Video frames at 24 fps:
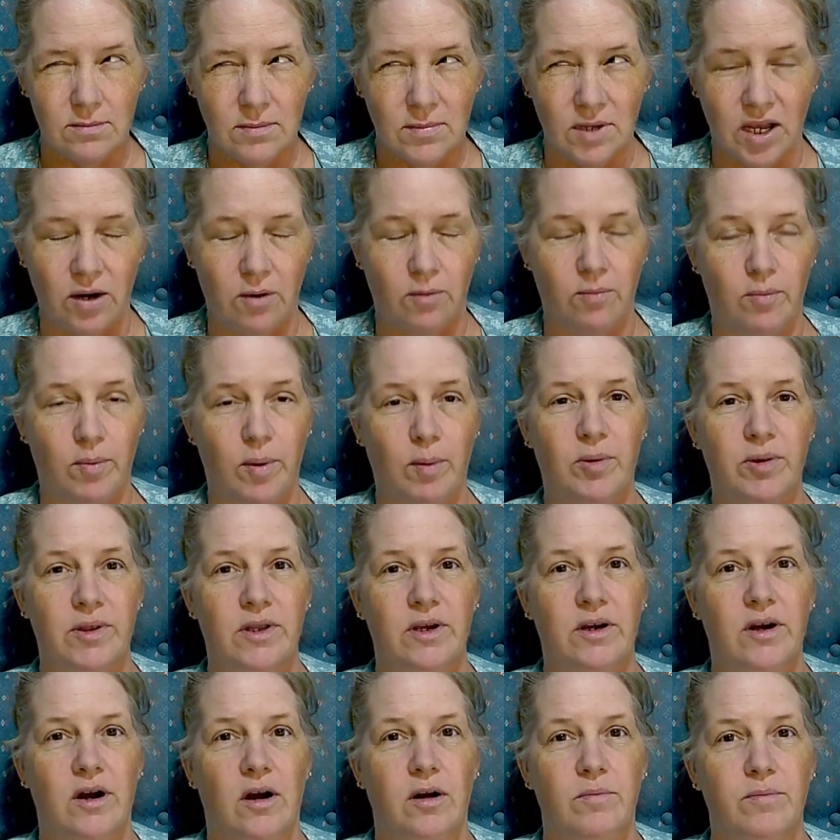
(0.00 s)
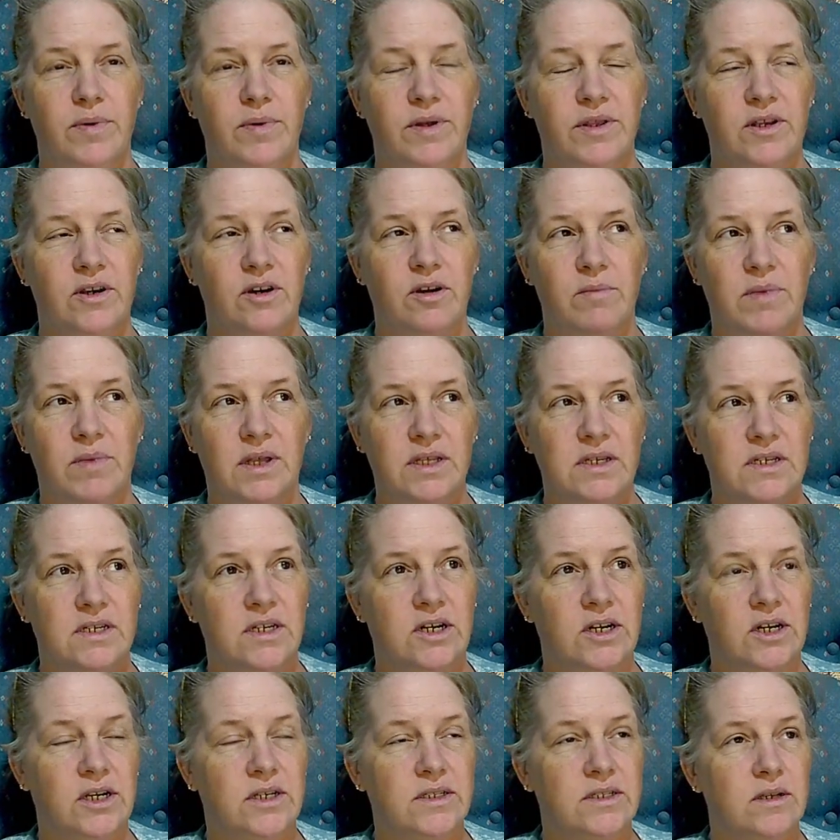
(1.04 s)
I don't remember what they're called, but they're a
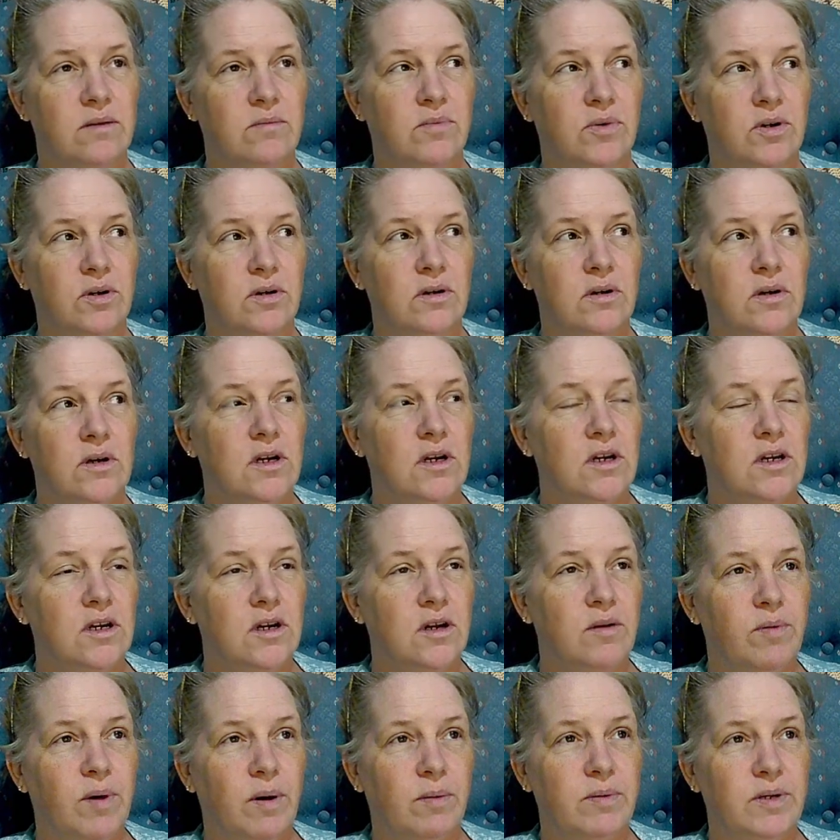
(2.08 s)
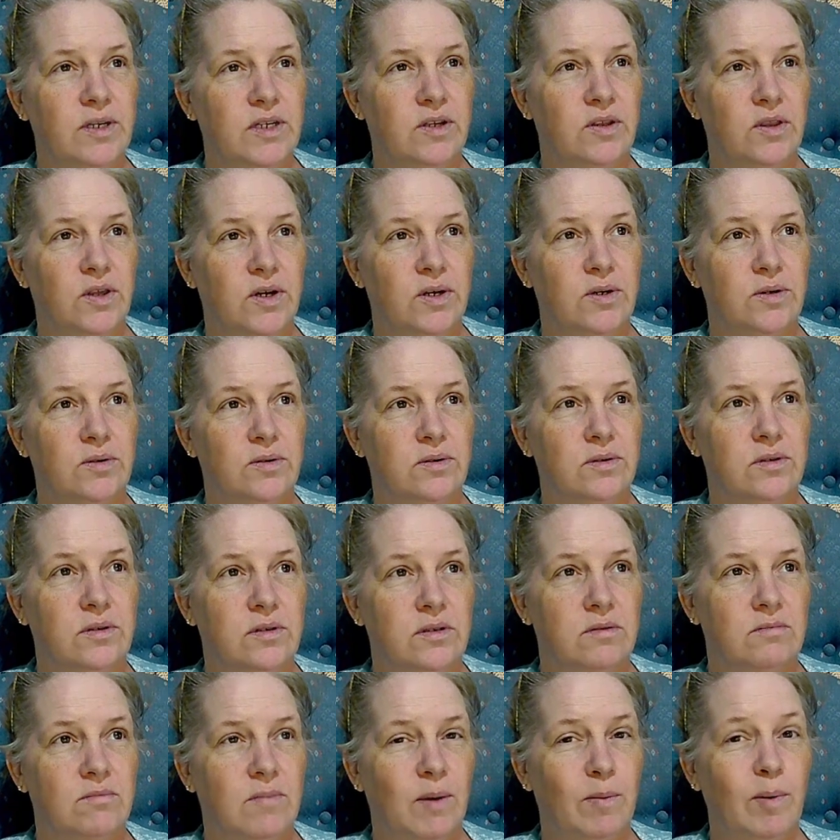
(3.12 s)
military symbol. Could probably do
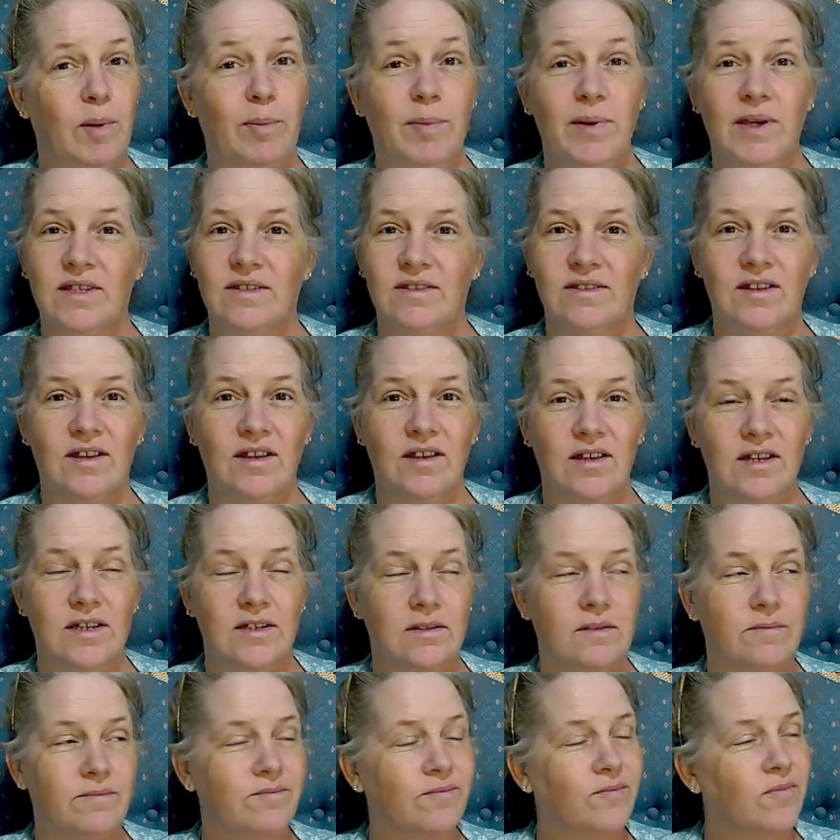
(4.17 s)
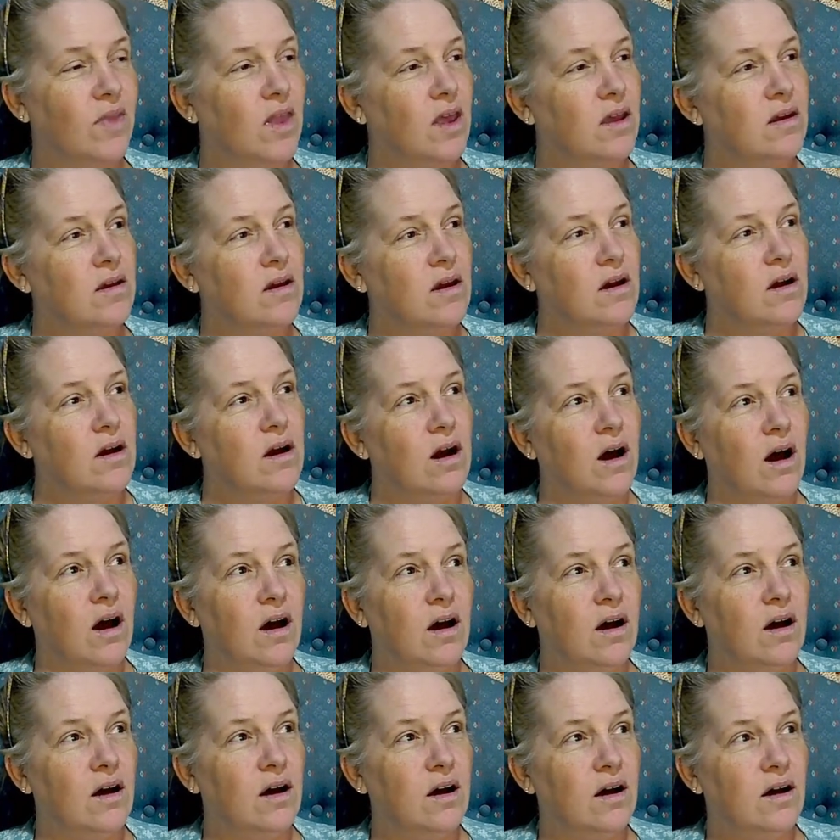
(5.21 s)
those. Maybe peace lilies.
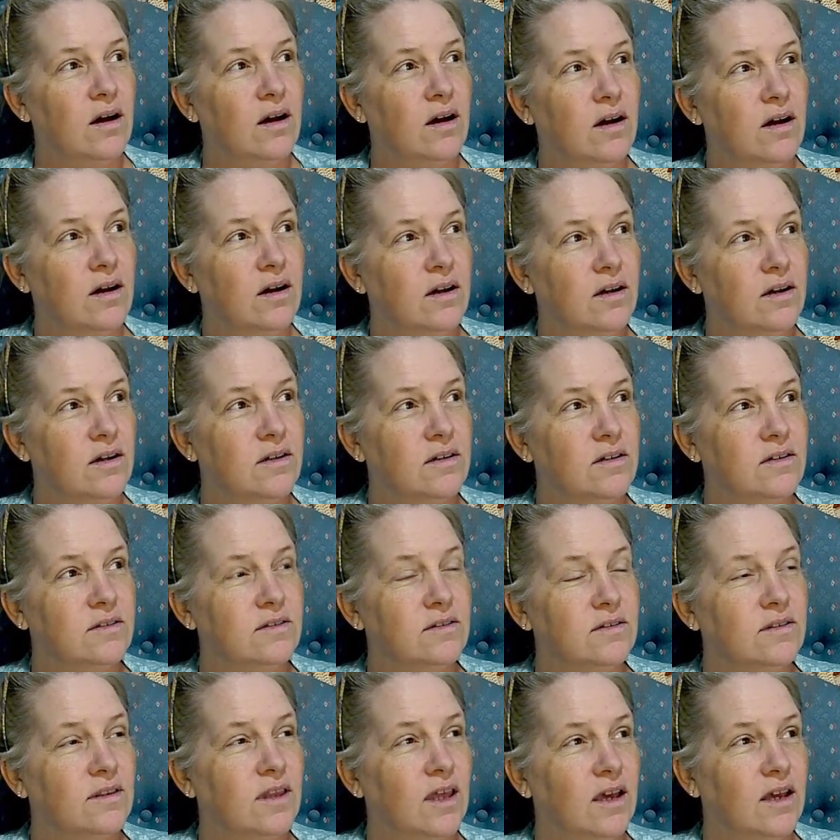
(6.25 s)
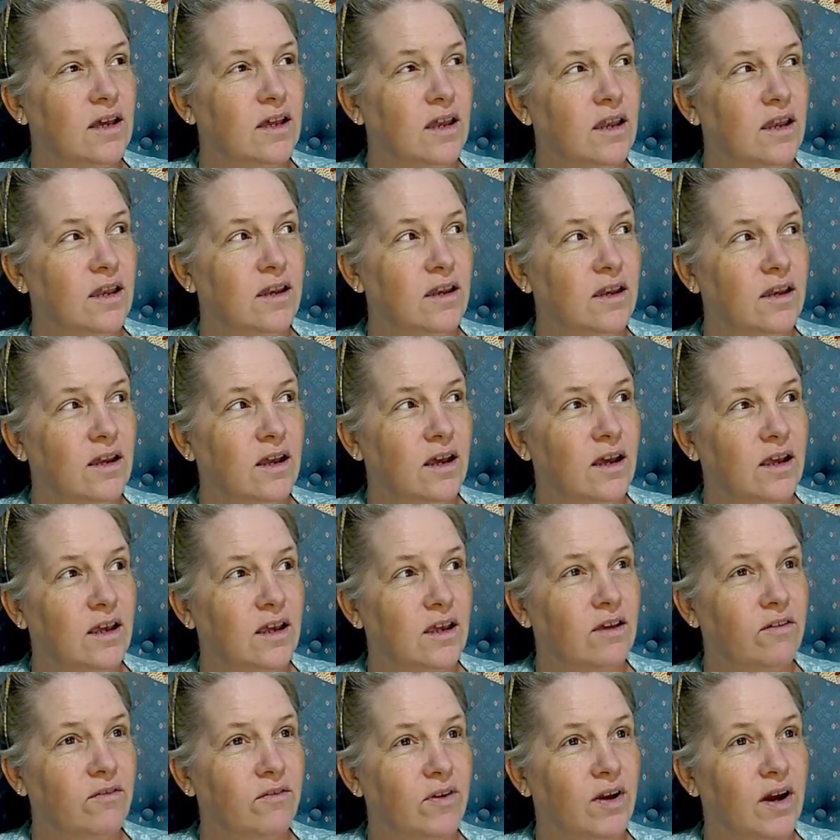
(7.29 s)
Uh, then
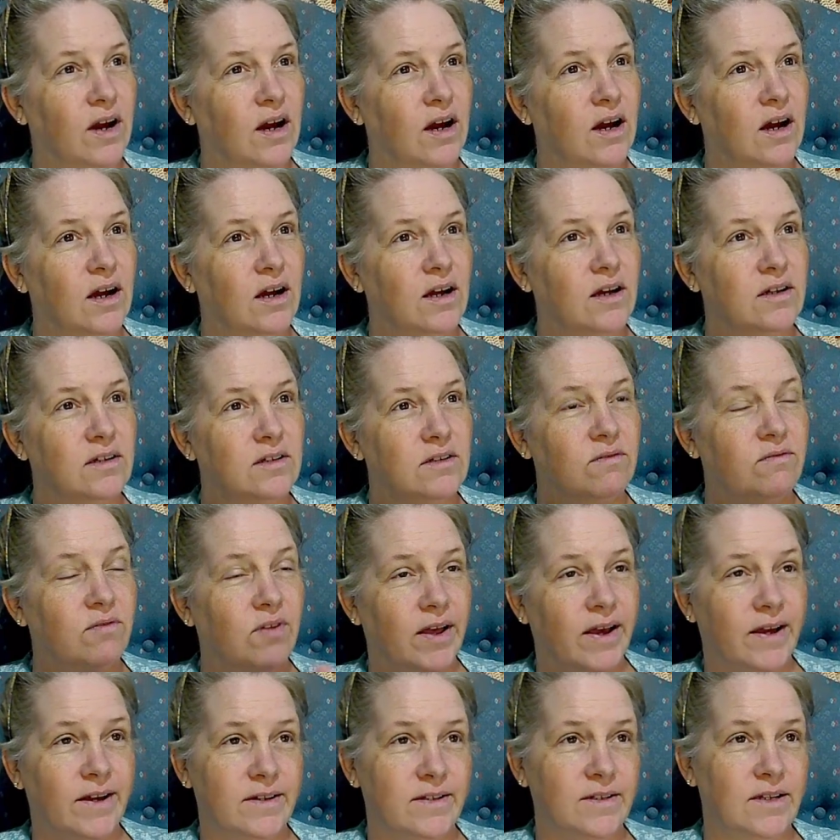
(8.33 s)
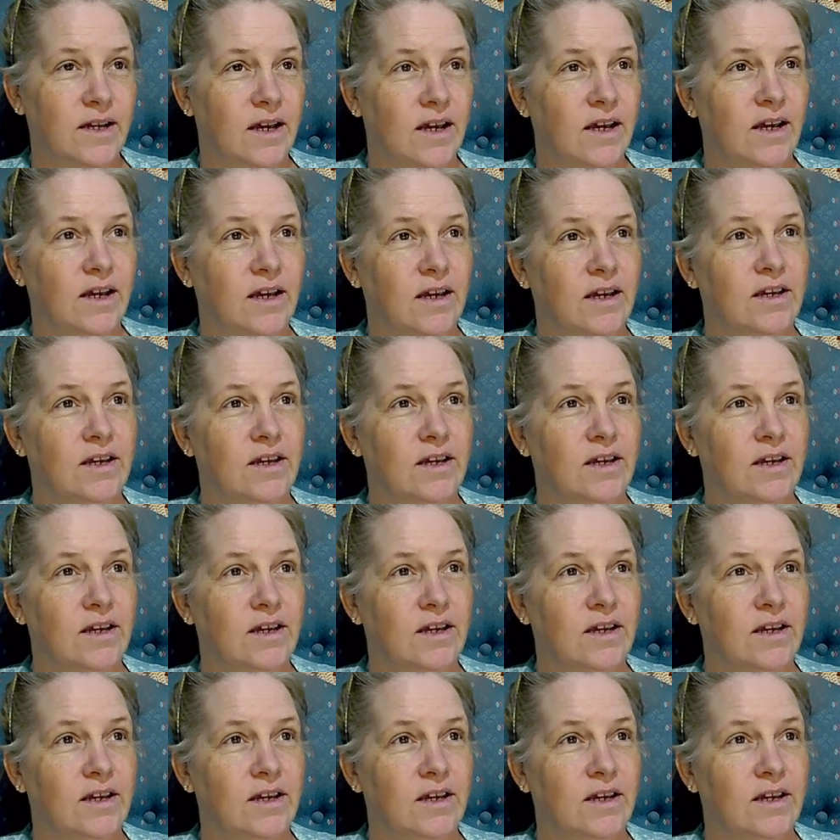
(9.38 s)
you've got Flag Day.